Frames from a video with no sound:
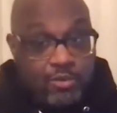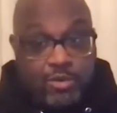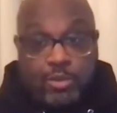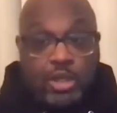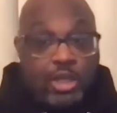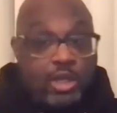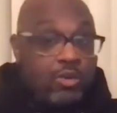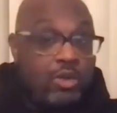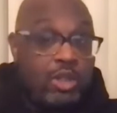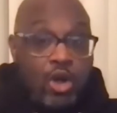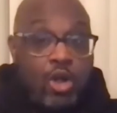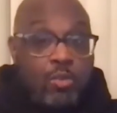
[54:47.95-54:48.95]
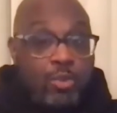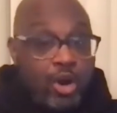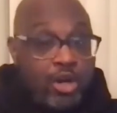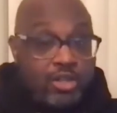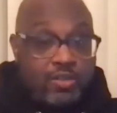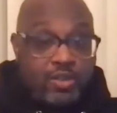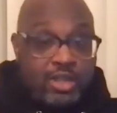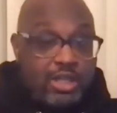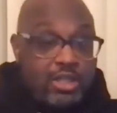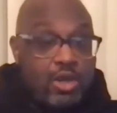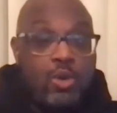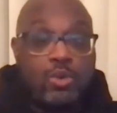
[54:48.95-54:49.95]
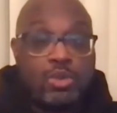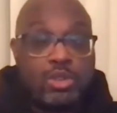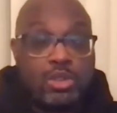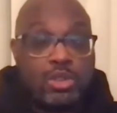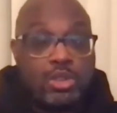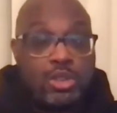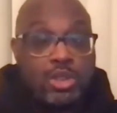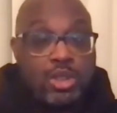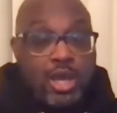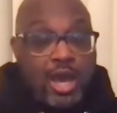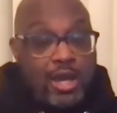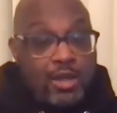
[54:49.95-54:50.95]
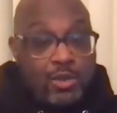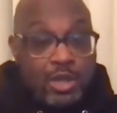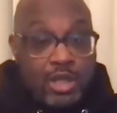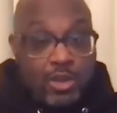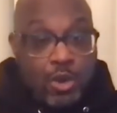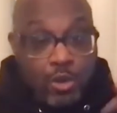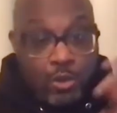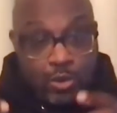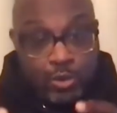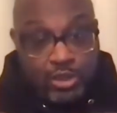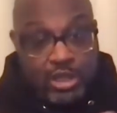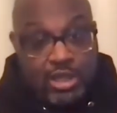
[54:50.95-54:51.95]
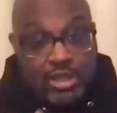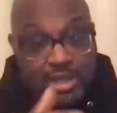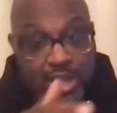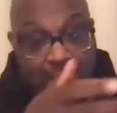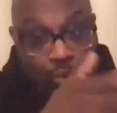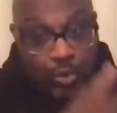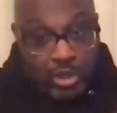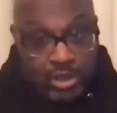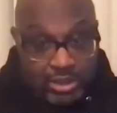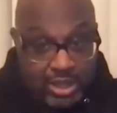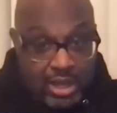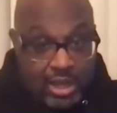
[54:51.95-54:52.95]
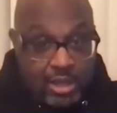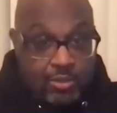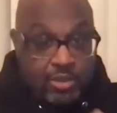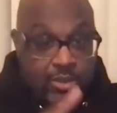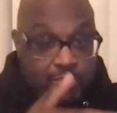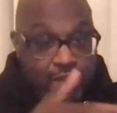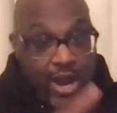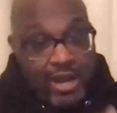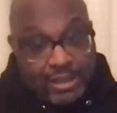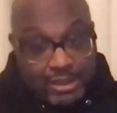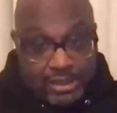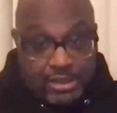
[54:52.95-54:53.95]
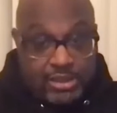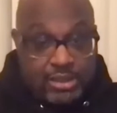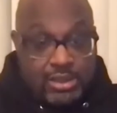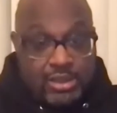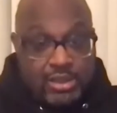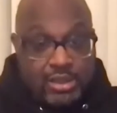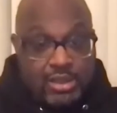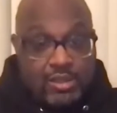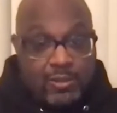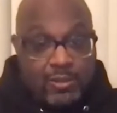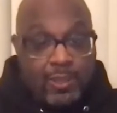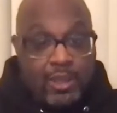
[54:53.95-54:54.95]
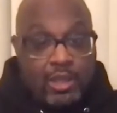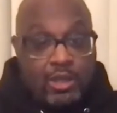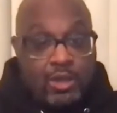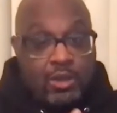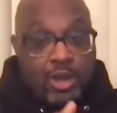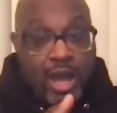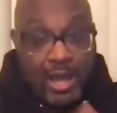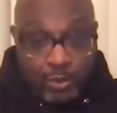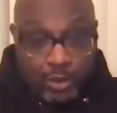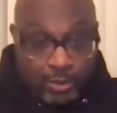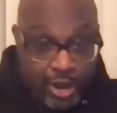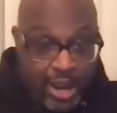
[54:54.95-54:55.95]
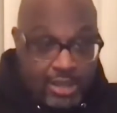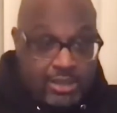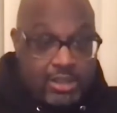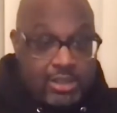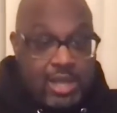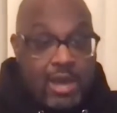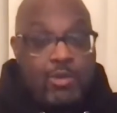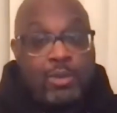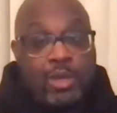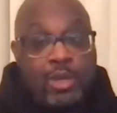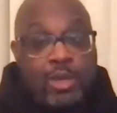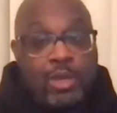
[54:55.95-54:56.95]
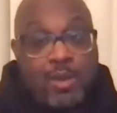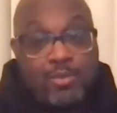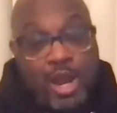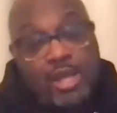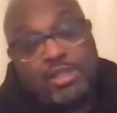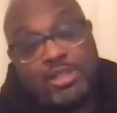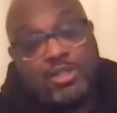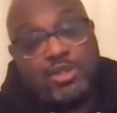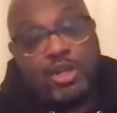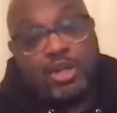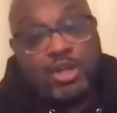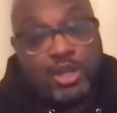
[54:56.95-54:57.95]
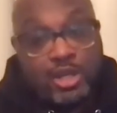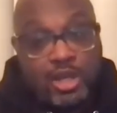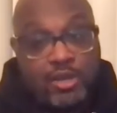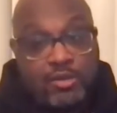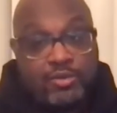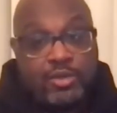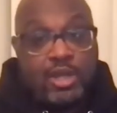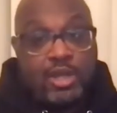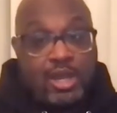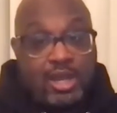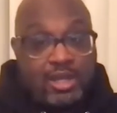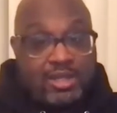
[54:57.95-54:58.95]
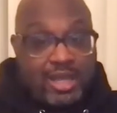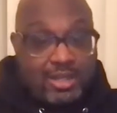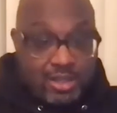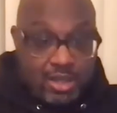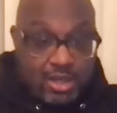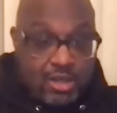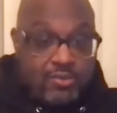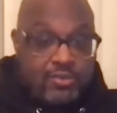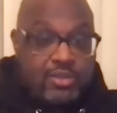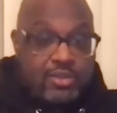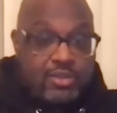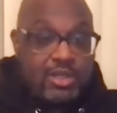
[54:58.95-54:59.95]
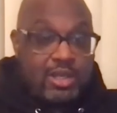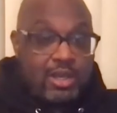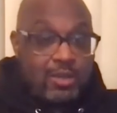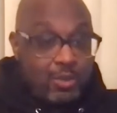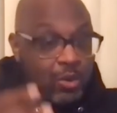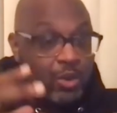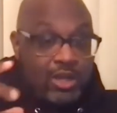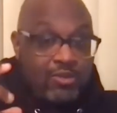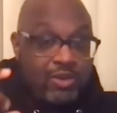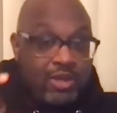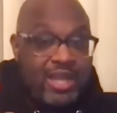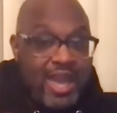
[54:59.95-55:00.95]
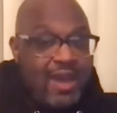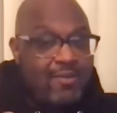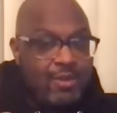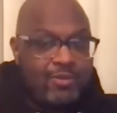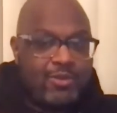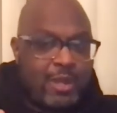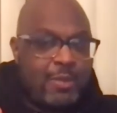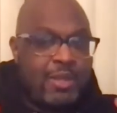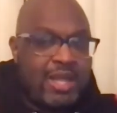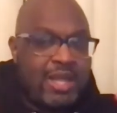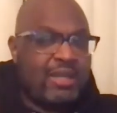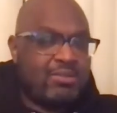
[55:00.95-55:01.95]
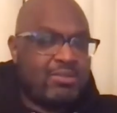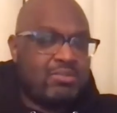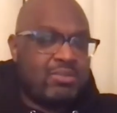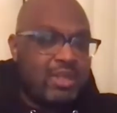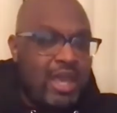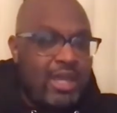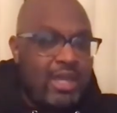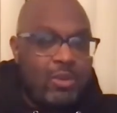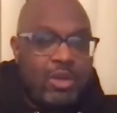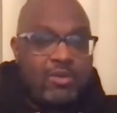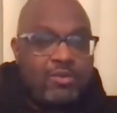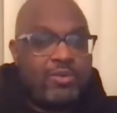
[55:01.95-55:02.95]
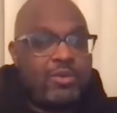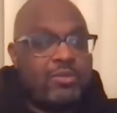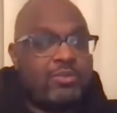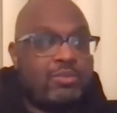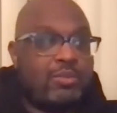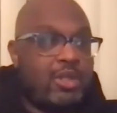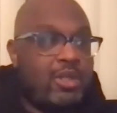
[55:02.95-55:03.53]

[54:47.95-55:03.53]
from literally all parts of the East Coast. How do you get all those kids at one time to practice? You know, how do we practice? How do we make sure our practices are good enough and intense enough to because we're only going to really have them for maybe like anywhere from